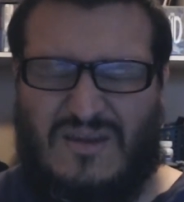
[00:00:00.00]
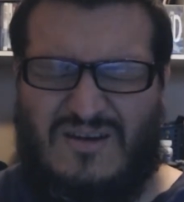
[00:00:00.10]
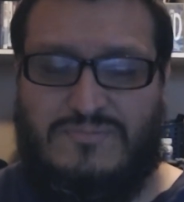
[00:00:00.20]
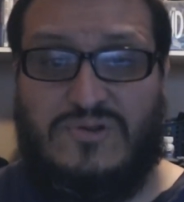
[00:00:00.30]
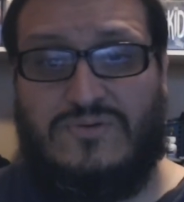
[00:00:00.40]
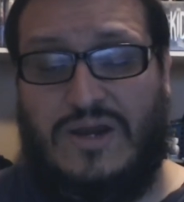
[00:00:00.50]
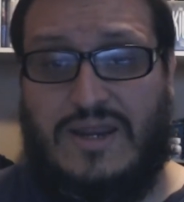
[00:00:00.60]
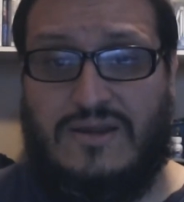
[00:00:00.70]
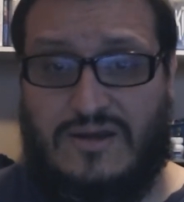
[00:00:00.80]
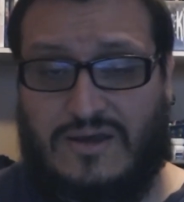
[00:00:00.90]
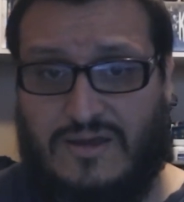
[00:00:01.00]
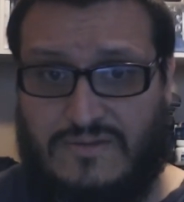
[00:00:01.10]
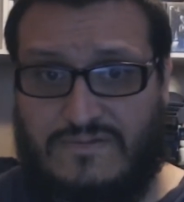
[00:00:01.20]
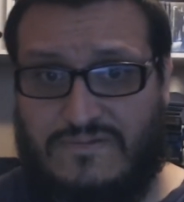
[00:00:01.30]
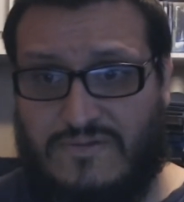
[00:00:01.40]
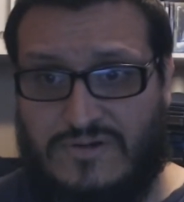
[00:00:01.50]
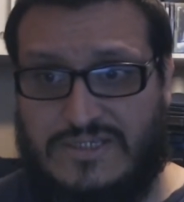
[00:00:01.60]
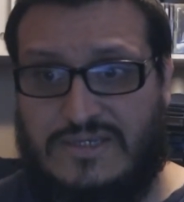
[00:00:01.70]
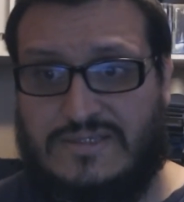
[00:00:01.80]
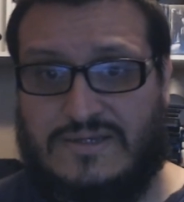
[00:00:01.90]
Blu-ray third
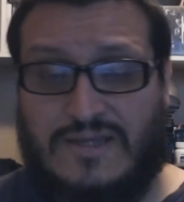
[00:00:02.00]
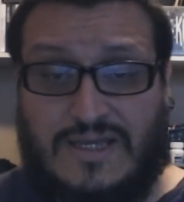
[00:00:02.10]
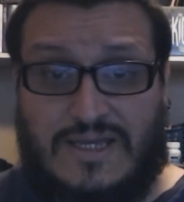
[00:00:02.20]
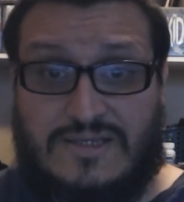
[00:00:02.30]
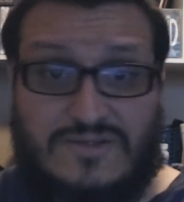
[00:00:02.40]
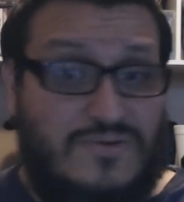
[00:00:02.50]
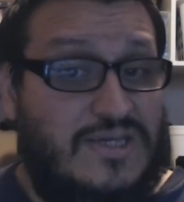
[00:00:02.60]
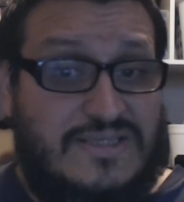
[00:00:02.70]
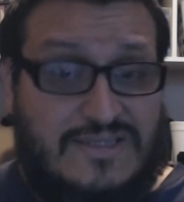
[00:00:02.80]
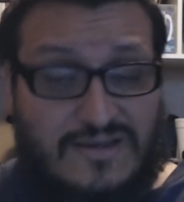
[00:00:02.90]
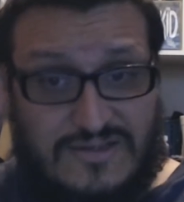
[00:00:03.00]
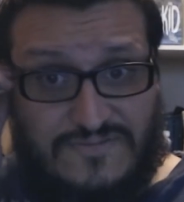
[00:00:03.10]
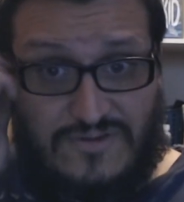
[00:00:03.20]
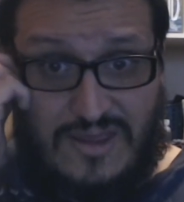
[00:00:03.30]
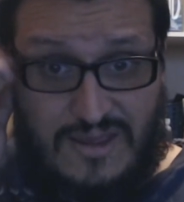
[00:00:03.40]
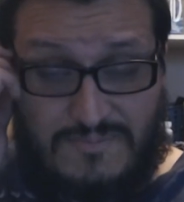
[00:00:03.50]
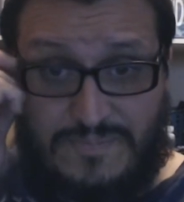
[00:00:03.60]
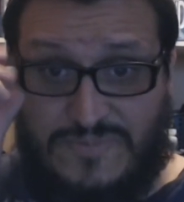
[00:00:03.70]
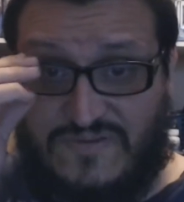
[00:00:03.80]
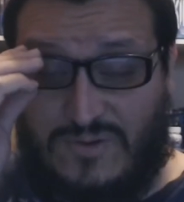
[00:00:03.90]
season, so it sucks for
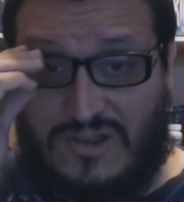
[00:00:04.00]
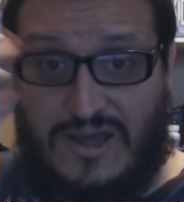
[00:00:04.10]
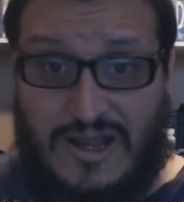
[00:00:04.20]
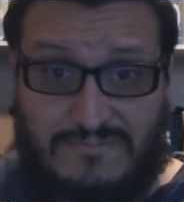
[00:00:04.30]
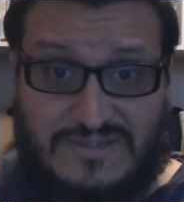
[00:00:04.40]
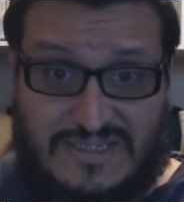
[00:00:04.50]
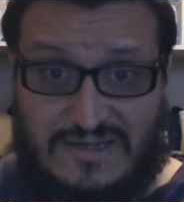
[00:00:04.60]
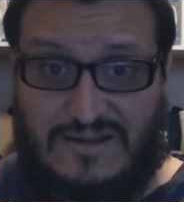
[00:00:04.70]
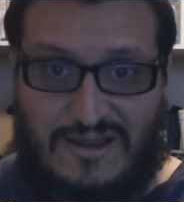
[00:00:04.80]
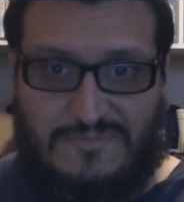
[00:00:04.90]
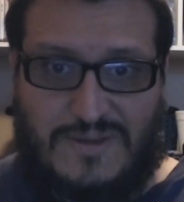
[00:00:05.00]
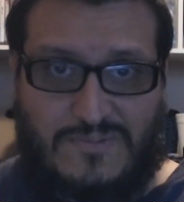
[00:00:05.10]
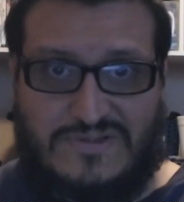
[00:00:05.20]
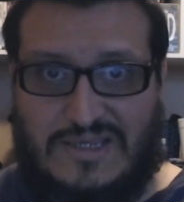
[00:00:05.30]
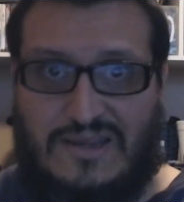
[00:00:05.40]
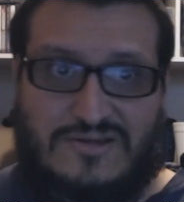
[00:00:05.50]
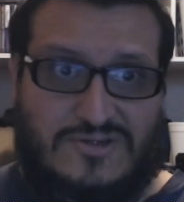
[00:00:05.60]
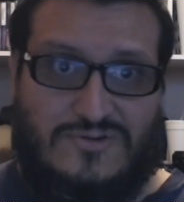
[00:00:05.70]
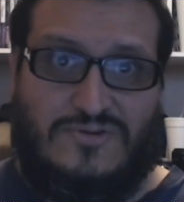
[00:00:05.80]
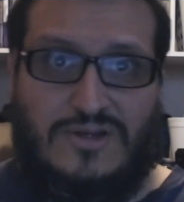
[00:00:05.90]
them. So I'm seeing a lot of people saying,
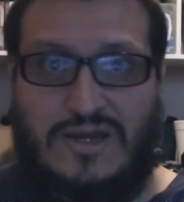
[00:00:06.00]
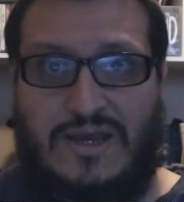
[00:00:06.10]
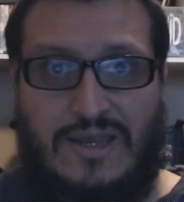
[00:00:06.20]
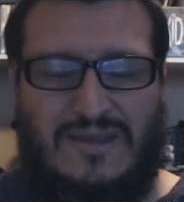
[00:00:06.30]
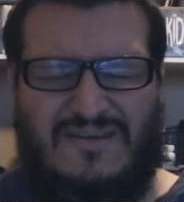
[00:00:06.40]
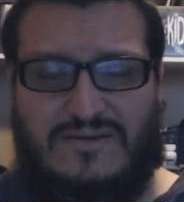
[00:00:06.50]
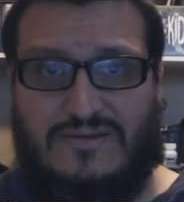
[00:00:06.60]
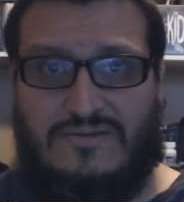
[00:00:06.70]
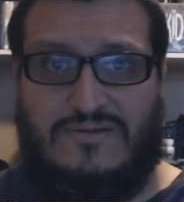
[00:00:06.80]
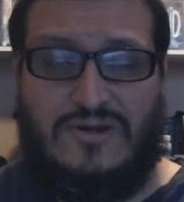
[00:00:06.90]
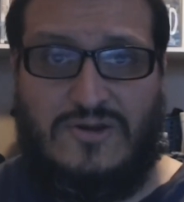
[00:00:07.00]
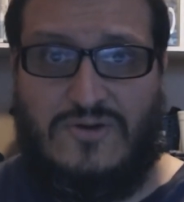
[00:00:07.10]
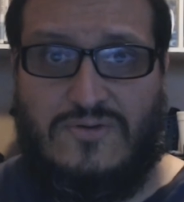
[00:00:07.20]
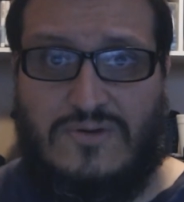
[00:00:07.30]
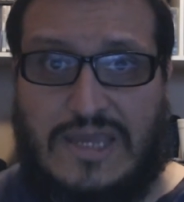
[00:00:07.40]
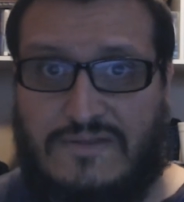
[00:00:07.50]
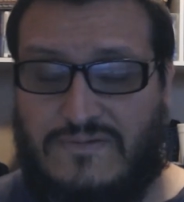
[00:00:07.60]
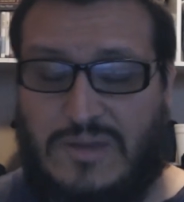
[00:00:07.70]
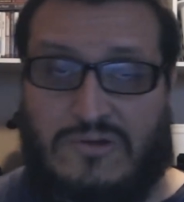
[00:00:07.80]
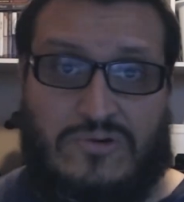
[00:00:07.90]
screw it, I
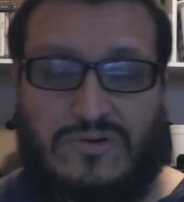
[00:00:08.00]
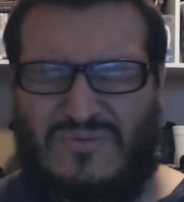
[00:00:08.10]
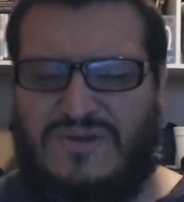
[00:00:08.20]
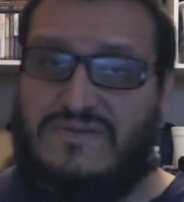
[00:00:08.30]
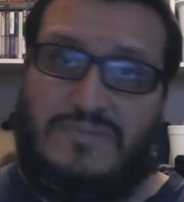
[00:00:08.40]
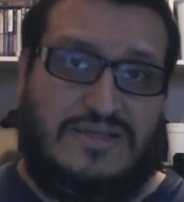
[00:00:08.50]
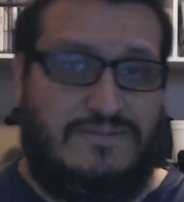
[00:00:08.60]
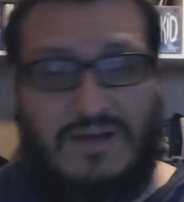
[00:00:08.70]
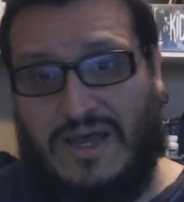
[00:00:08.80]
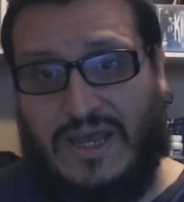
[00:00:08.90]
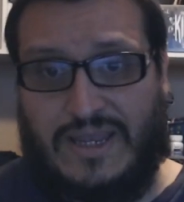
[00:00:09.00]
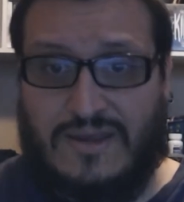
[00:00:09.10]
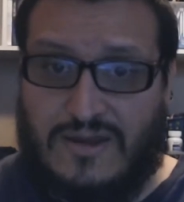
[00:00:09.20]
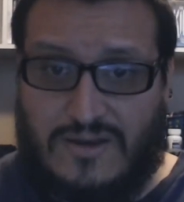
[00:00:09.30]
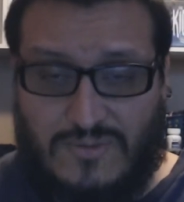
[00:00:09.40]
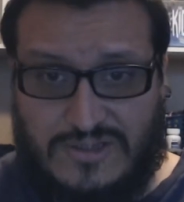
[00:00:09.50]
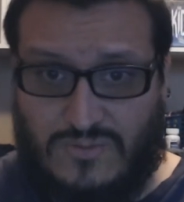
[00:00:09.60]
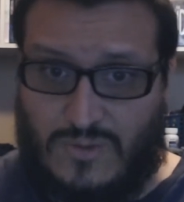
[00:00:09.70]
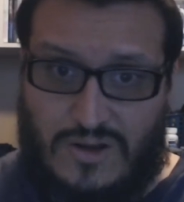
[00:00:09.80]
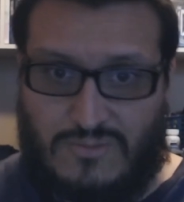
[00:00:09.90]
canceled my order, went to Best Buy, went to
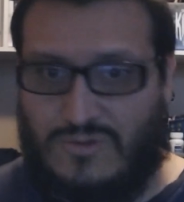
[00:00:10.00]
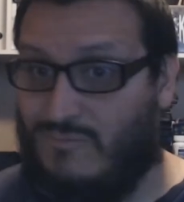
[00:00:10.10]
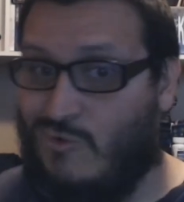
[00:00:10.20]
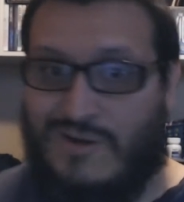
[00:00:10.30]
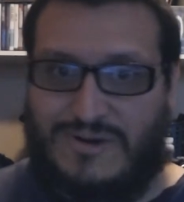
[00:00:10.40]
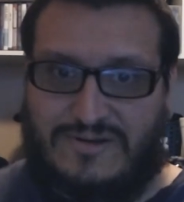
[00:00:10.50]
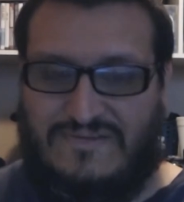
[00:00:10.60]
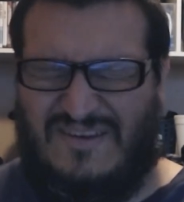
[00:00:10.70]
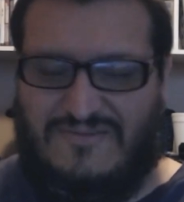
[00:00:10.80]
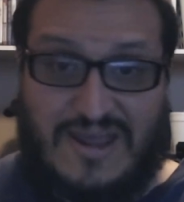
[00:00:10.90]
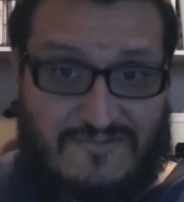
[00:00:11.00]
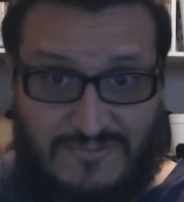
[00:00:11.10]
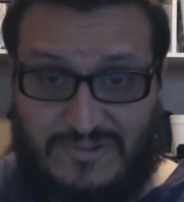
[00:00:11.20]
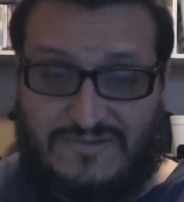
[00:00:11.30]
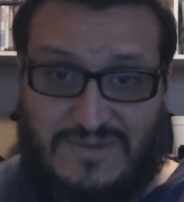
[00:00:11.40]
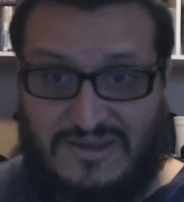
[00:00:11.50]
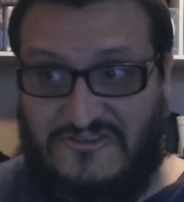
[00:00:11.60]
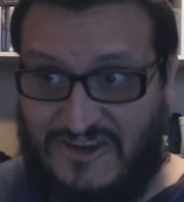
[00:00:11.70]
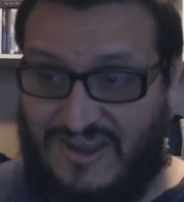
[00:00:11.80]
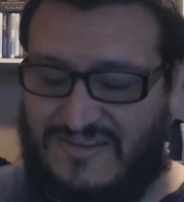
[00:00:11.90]
Walmart doesn't even have it, believe me, I
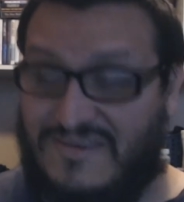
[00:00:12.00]
checked.